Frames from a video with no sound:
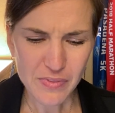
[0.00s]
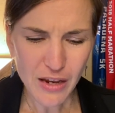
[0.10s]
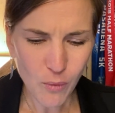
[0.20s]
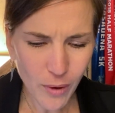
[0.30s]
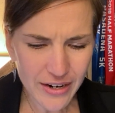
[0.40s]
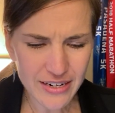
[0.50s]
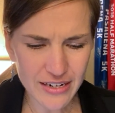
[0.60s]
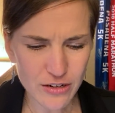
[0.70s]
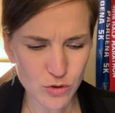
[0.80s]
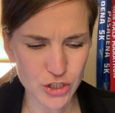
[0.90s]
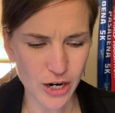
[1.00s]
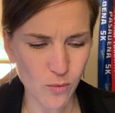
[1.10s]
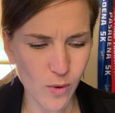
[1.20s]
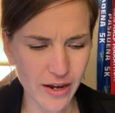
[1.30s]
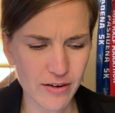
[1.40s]
wanted to share
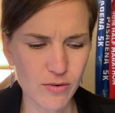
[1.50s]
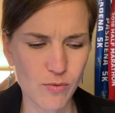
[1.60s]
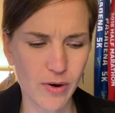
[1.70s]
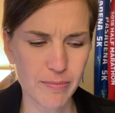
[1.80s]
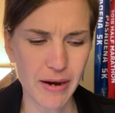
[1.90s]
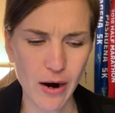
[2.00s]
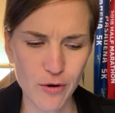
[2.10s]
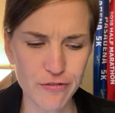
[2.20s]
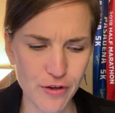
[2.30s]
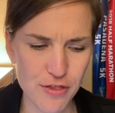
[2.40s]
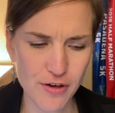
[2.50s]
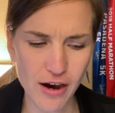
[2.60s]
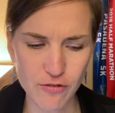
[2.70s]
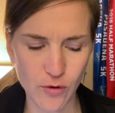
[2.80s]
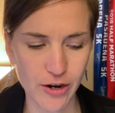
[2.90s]
one powerful
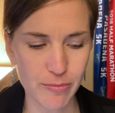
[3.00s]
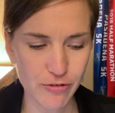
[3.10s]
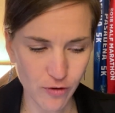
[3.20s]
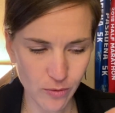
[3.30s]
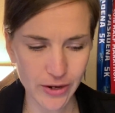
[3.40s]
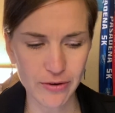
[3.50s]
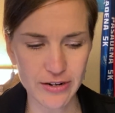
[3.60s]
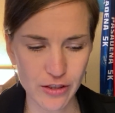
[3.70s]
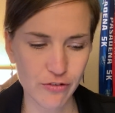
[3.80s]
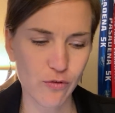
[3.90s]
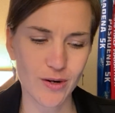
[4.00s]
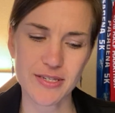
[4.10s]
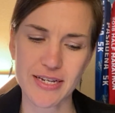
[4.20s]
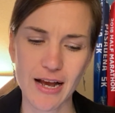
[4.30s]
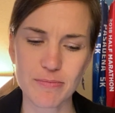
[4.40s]
thought for you before we go into the 4
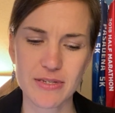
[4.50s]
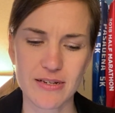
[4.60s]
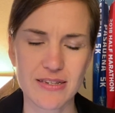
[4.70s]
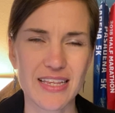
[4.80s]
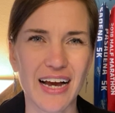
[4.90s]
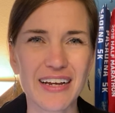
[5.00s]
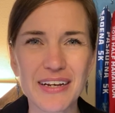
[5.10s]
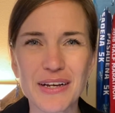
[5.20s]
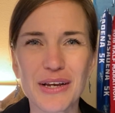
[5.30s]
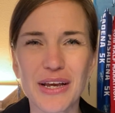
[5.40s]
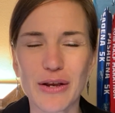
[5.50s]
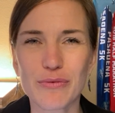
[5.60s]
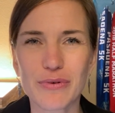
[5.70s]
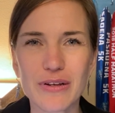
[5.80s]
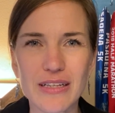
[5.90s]
steps, is that it
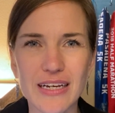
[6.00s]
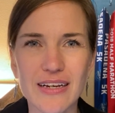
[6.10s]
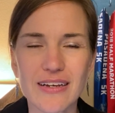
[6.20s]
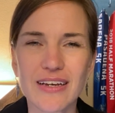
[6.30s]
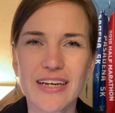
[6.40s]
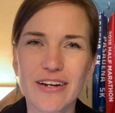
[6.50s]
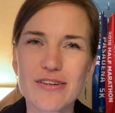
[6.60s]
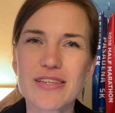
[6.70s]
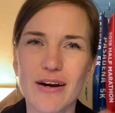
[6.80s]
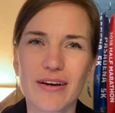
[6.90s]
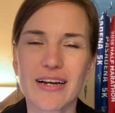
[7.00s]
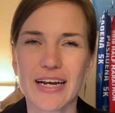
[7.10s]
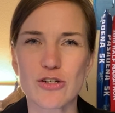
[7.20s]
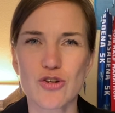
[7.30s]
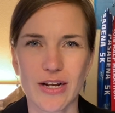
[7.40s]
really, here's how it
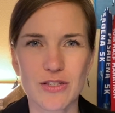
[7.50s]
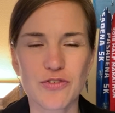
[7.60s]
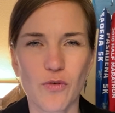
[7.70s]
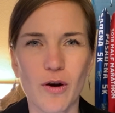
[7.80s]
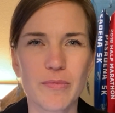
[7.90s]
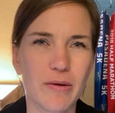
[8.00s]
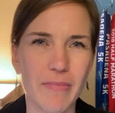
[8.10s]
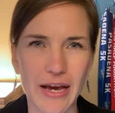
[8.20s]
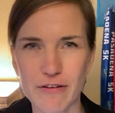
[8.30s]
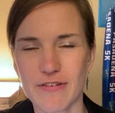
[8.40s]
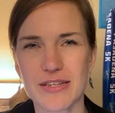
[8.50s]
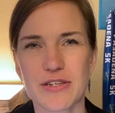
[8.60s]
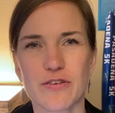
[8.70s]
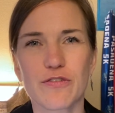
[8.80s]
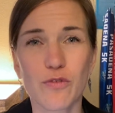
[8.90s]
kind of transformed and
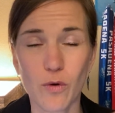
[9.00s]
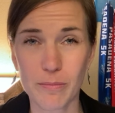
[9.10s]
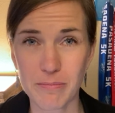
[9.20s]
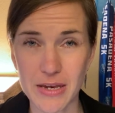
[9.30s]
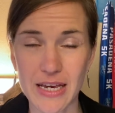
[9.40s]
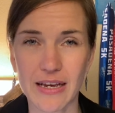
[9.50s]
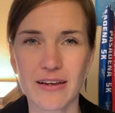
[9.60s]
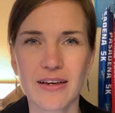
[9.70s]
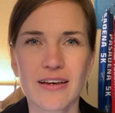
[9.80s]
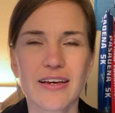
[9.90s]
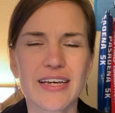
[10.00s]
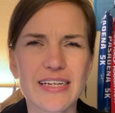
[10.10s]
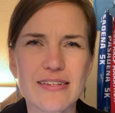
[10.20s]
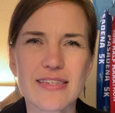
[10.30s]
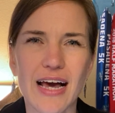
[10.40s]
manifested for me,
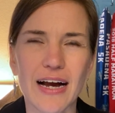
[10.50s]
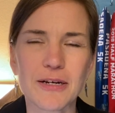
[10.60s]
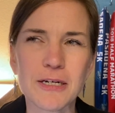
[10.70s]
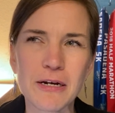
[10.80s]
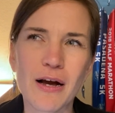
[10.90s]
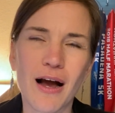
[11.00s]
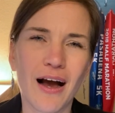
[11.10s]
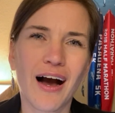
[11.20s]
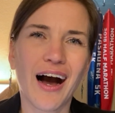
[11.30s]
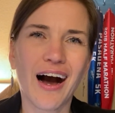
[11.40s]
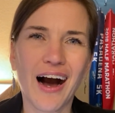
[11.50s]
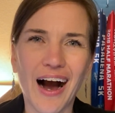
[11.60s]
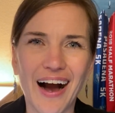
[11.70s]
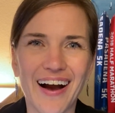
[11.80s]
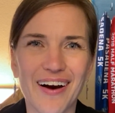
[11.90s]
is that
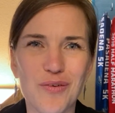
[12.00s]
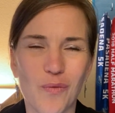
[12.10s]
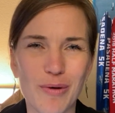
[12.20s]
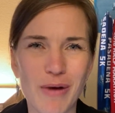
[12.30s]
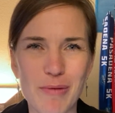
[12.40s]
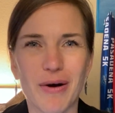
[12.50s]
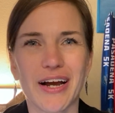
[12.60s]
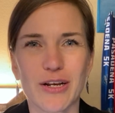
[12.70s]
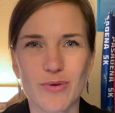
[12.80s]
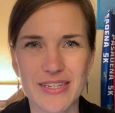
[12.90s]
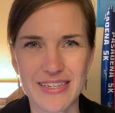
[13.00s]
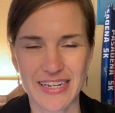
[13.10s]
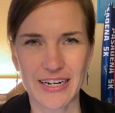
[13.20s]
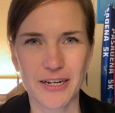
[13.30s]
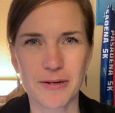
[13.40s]
when my body was
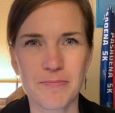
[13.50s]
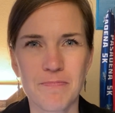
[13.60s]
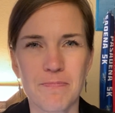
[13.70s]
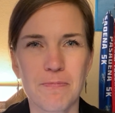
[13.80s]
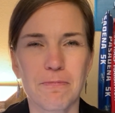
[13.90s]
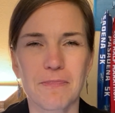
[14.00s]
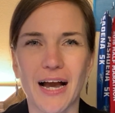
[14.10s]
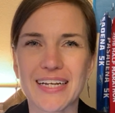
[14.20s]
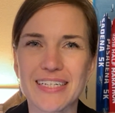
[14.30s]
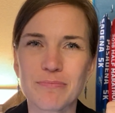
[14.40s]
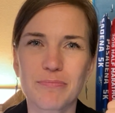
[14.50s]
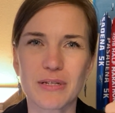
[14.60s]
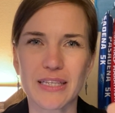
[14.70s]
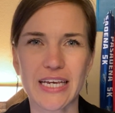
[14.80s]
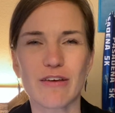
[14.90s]
sick, I didn't
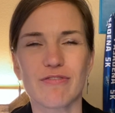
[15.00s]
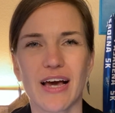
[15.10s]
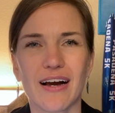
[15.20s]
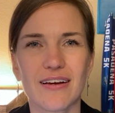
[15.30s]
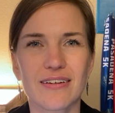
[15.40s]
believe that